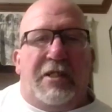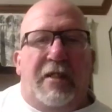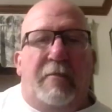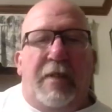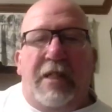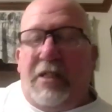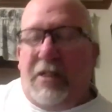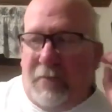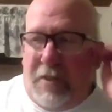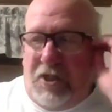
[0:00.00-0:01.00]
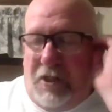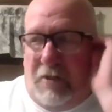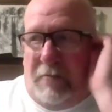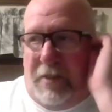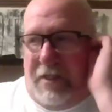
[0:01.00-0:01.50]
It's going to be a
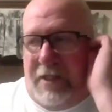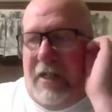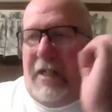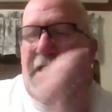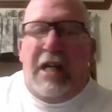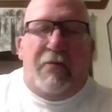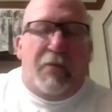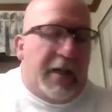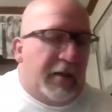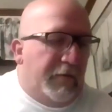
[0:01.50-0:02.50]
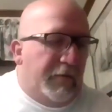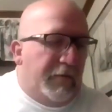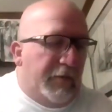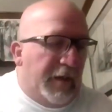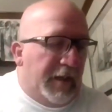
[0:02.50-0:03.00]
divisional, but they are going to have
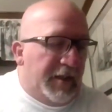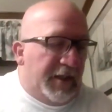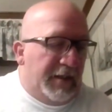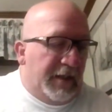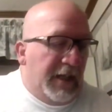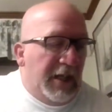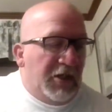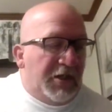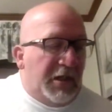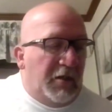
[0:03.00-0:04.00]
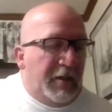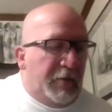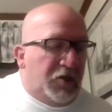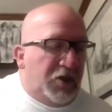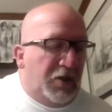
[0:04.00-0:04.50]
record runs, and slowly
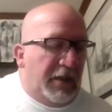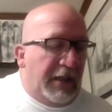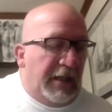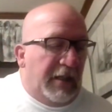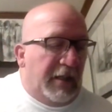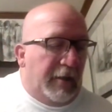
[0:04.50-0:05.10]
but surely,